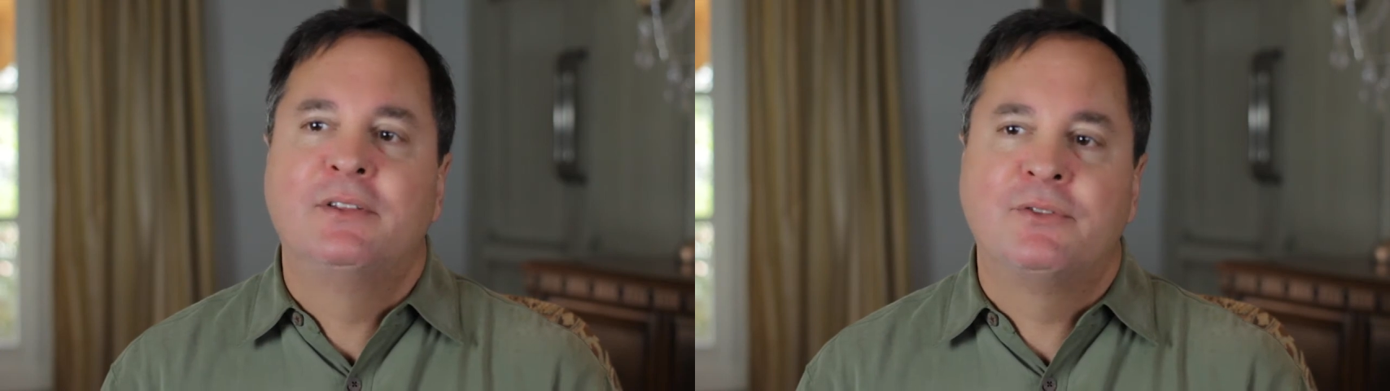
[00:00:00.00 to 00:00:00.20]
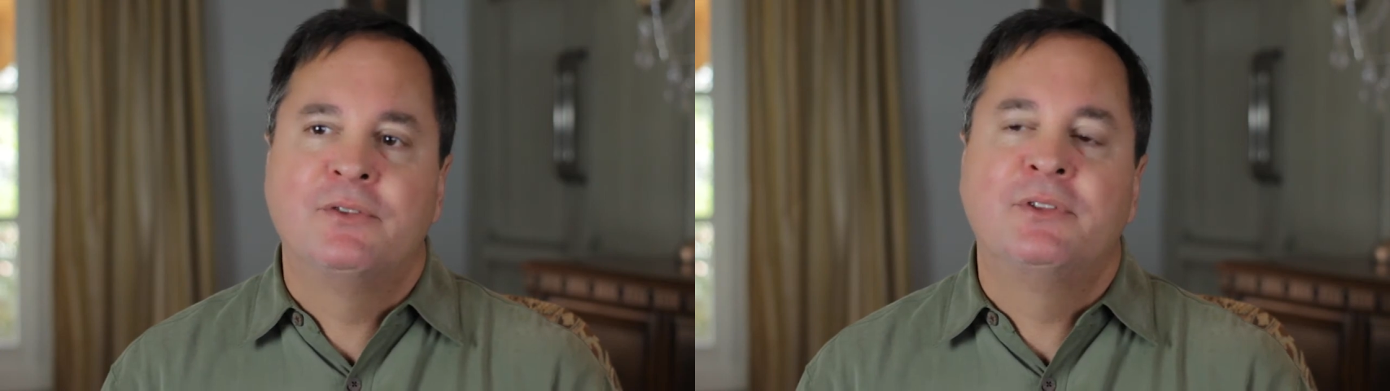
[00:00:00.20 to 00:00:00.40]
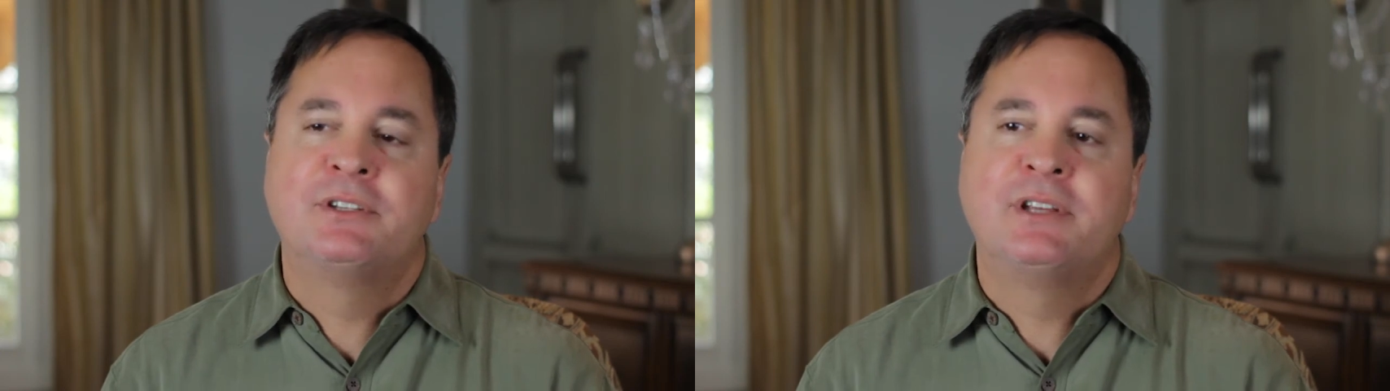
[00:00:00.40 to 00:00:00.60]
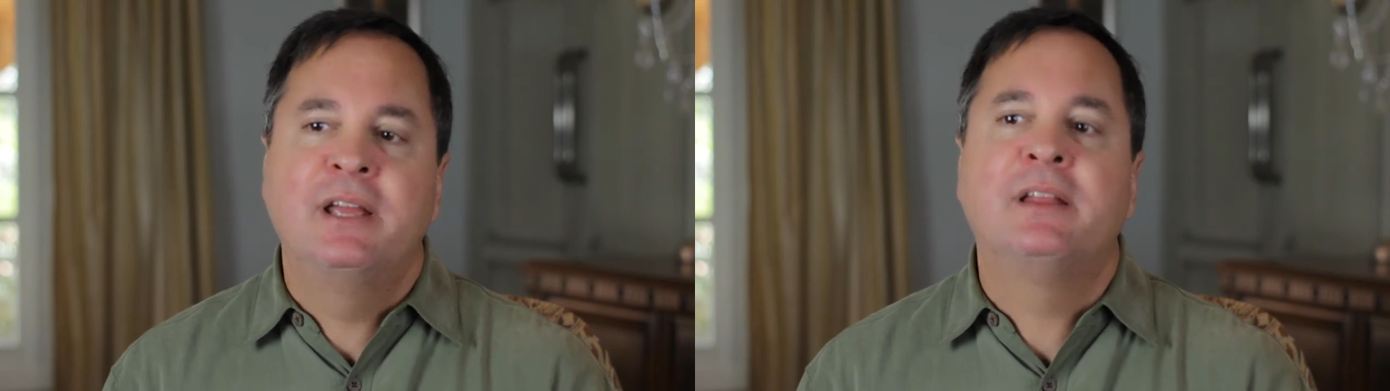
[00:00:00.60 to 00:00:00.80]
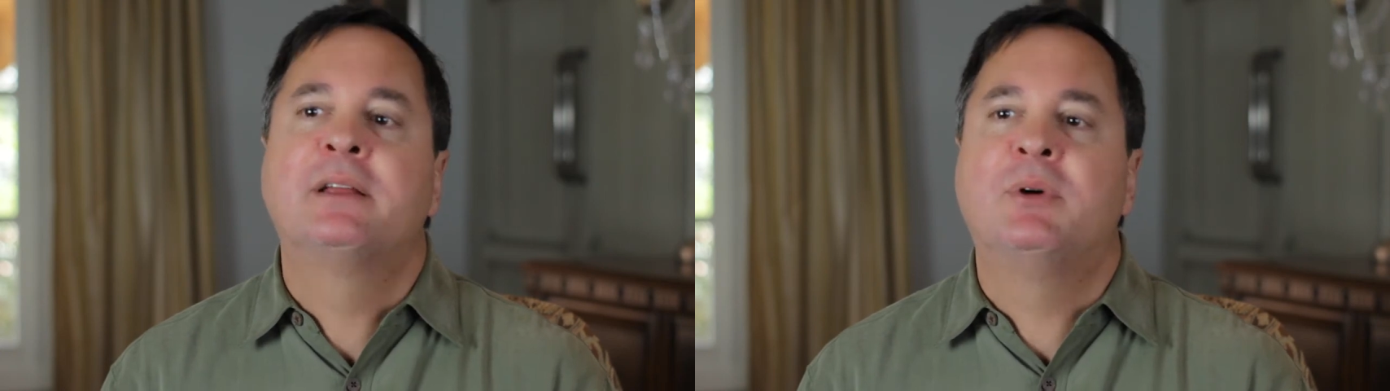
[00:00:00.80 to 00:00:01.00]
through this
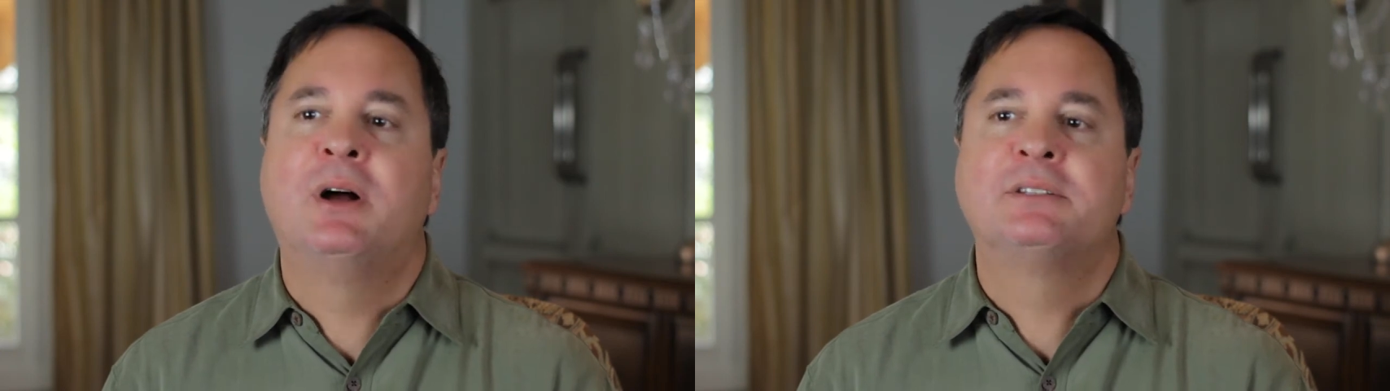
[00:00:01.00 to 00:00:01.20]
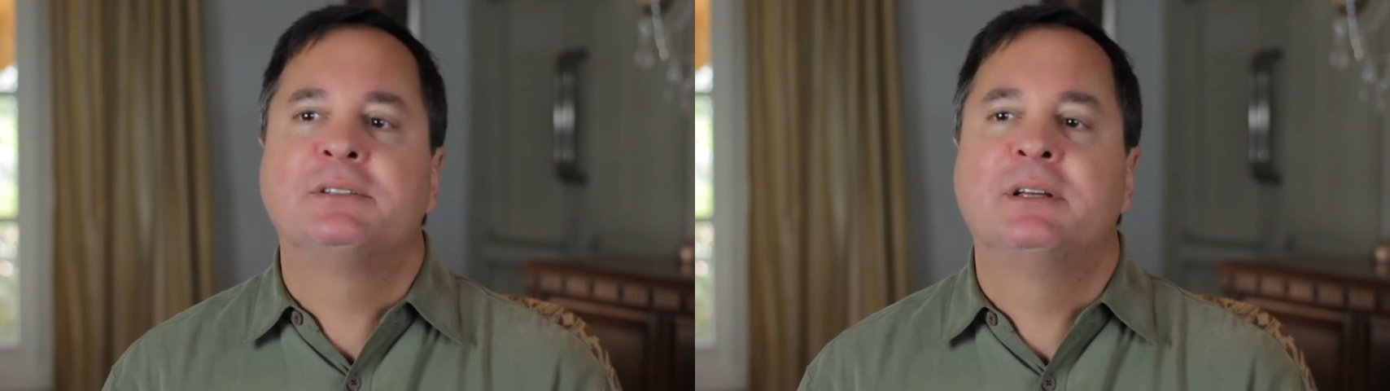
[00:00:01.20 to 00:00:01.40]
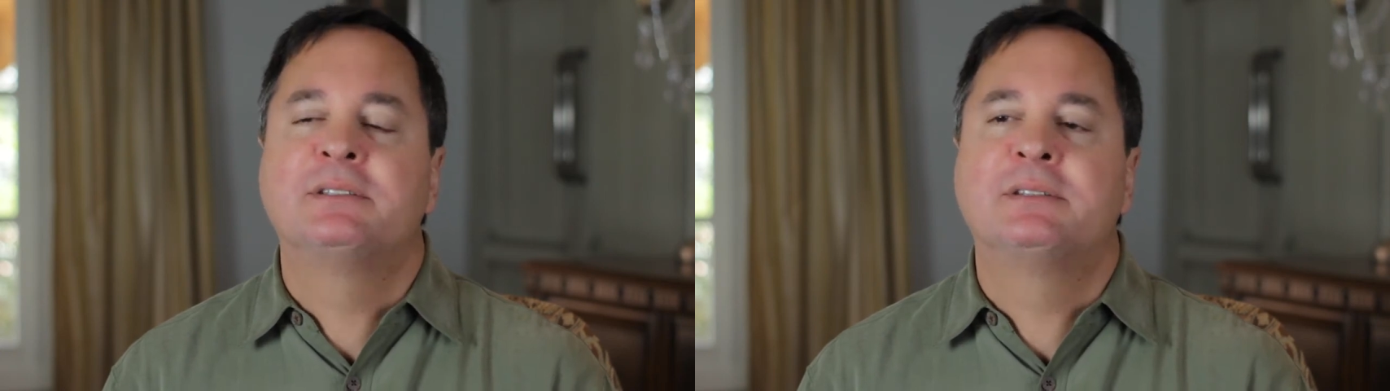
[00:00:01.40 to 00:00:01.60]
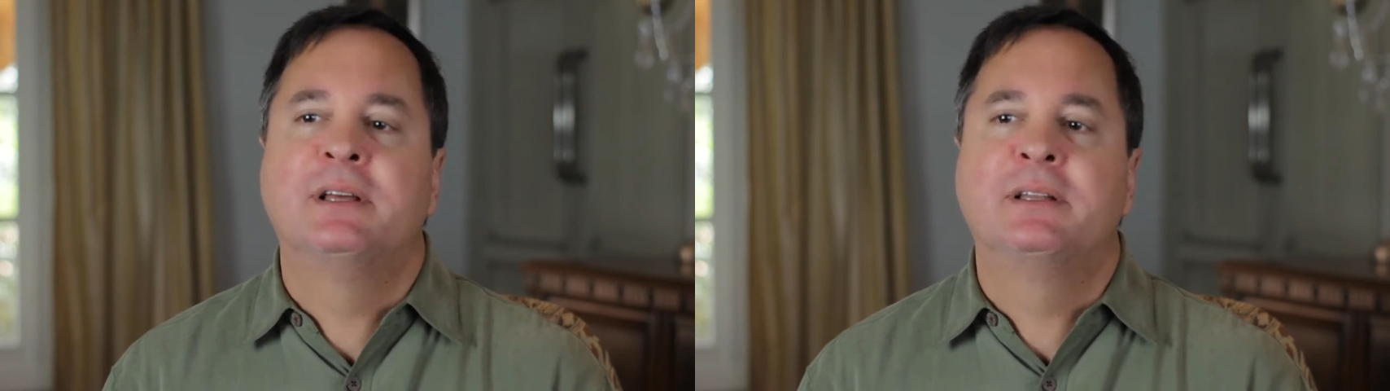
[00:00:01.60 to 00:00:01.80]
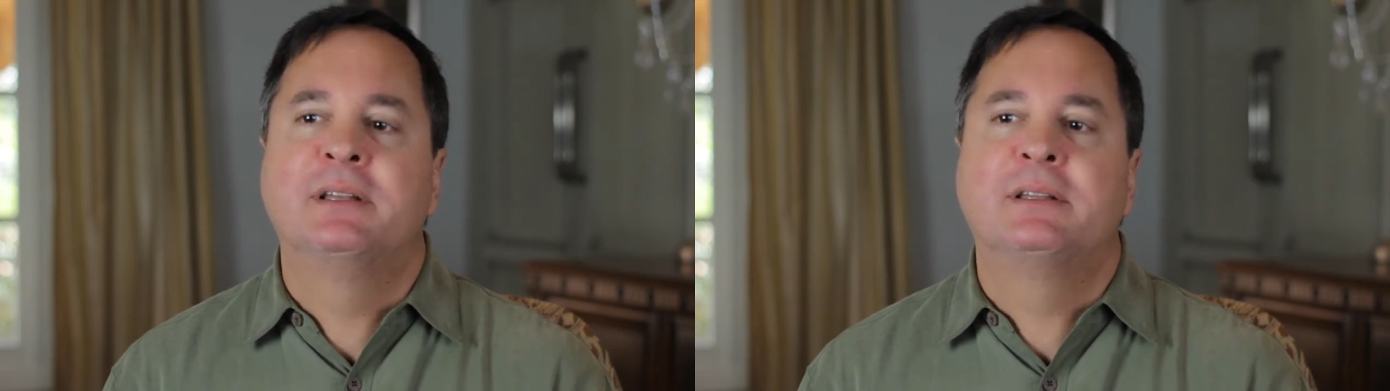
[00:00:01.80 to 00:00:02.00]
healing process,
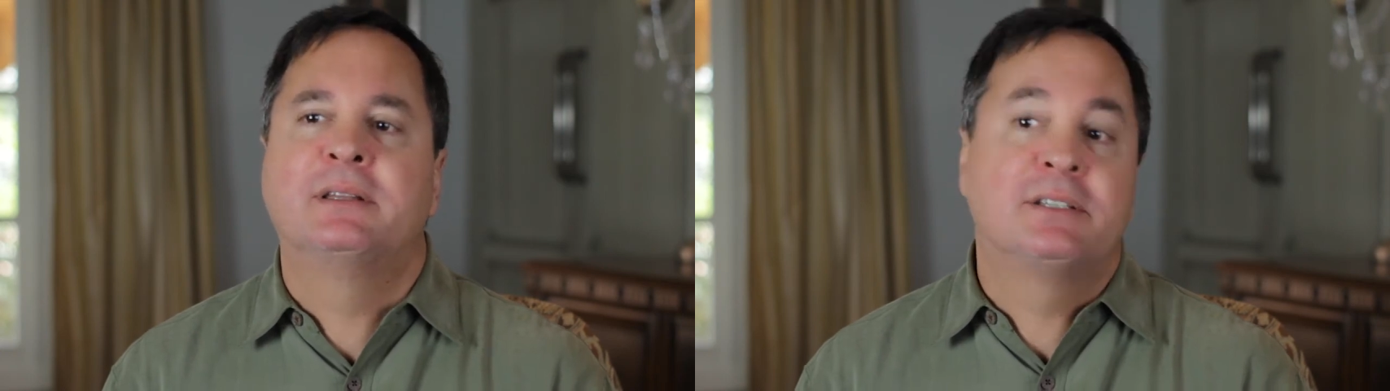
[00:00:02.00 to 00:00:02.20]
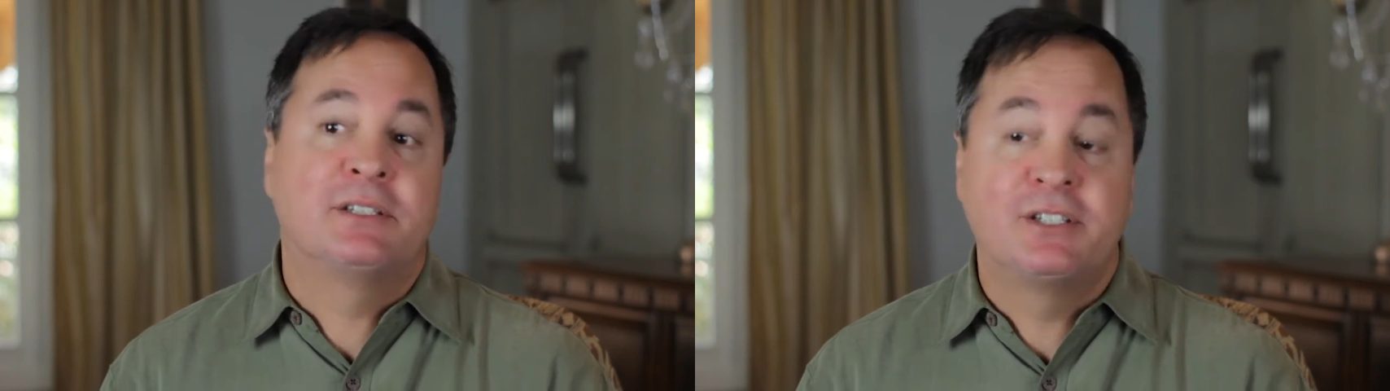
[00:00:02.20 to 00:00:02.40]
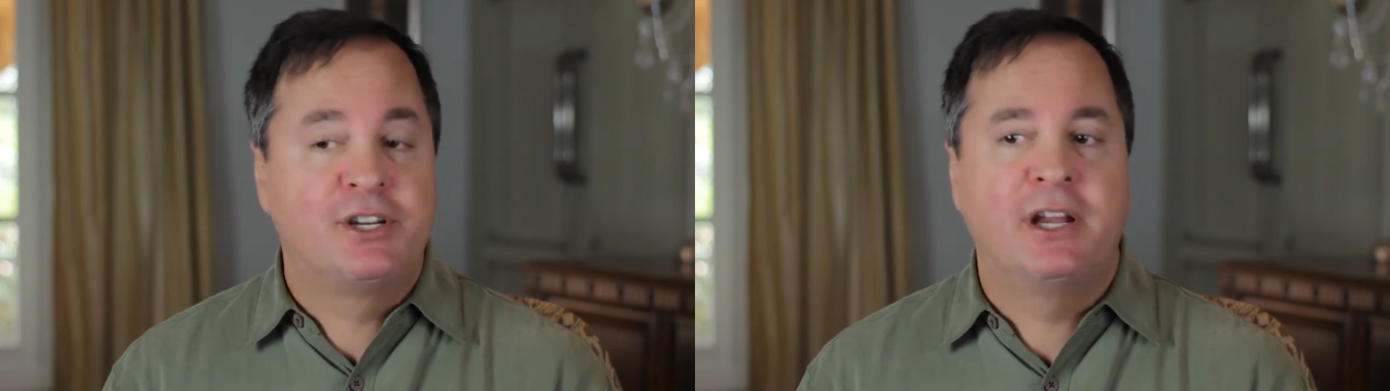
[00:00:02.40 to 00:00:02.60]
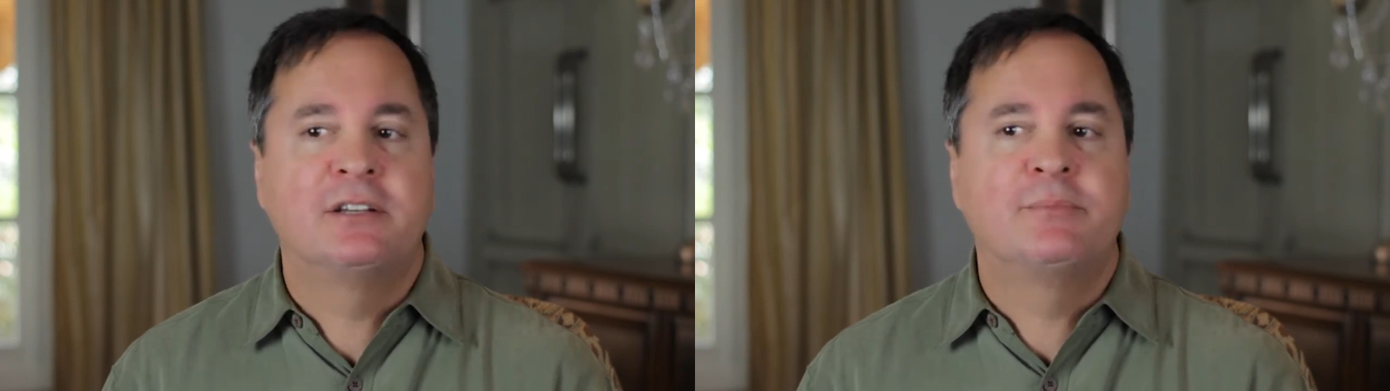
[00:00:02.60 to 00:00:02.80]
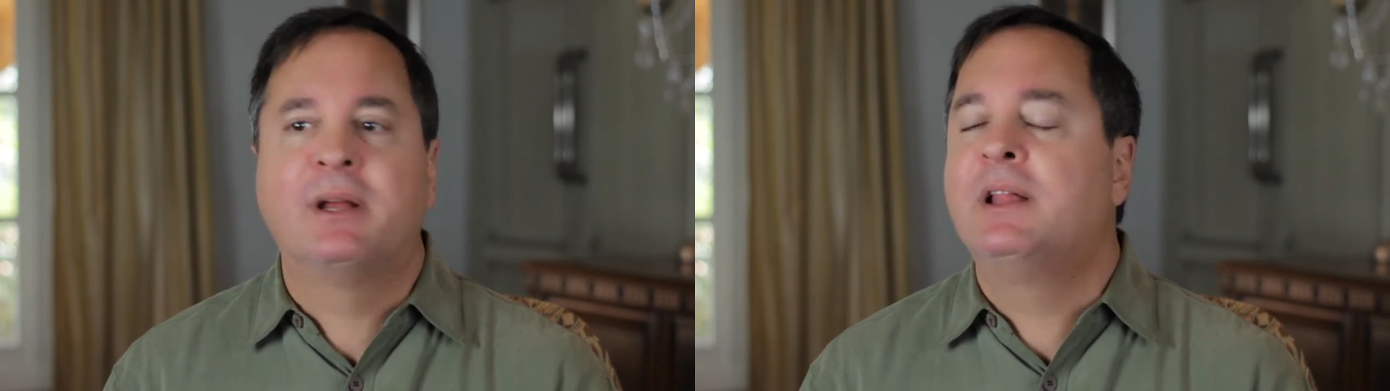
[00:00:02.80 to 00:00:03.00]
that this has
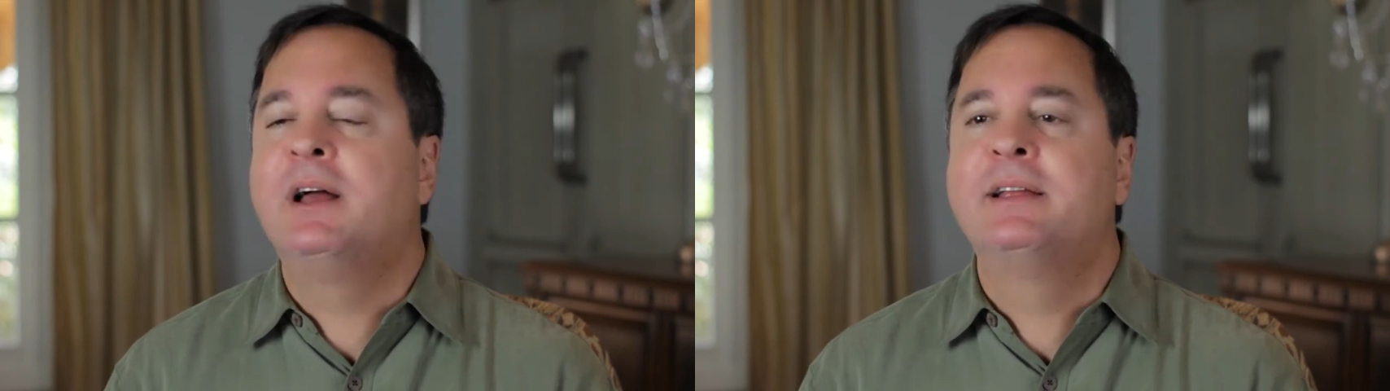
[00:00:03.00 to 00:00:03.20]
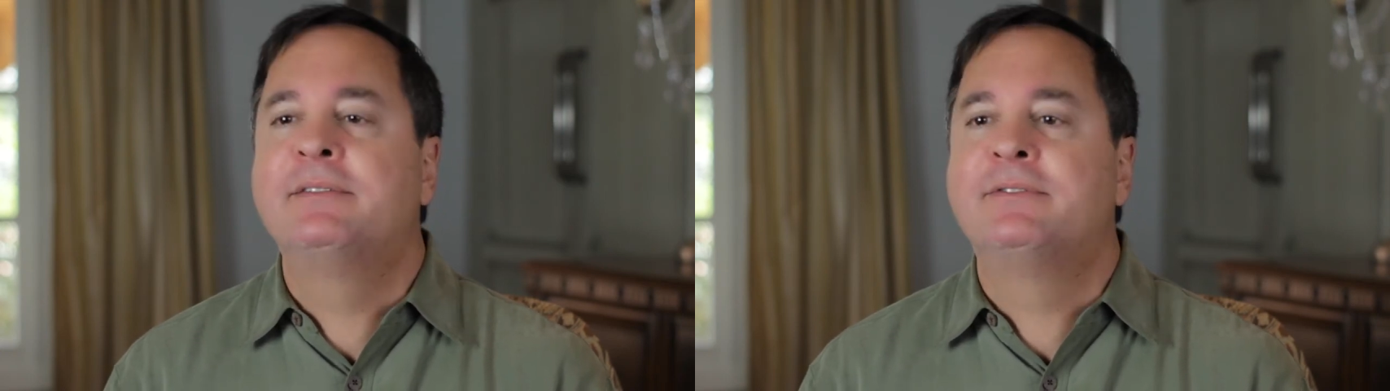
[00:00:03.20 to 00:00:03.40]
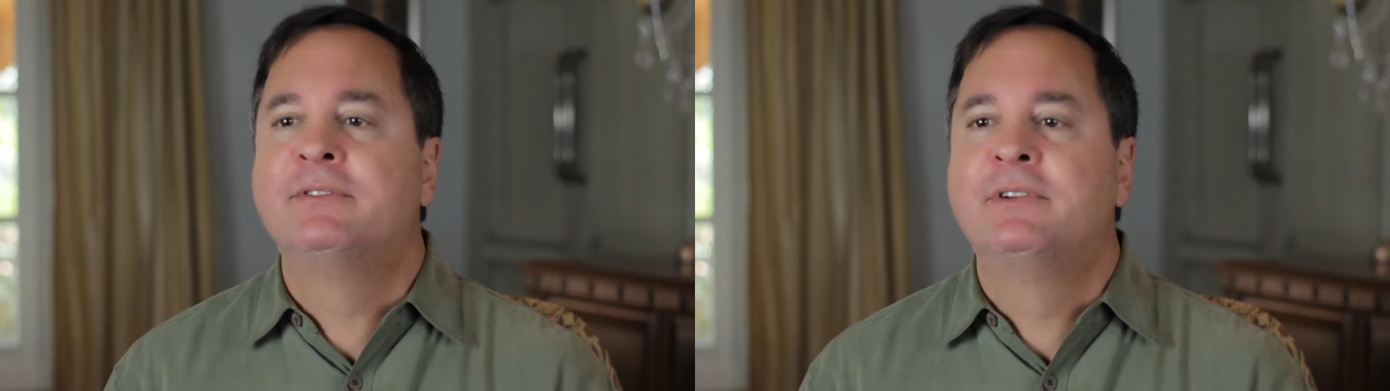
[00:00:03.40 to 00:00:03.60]
changed my life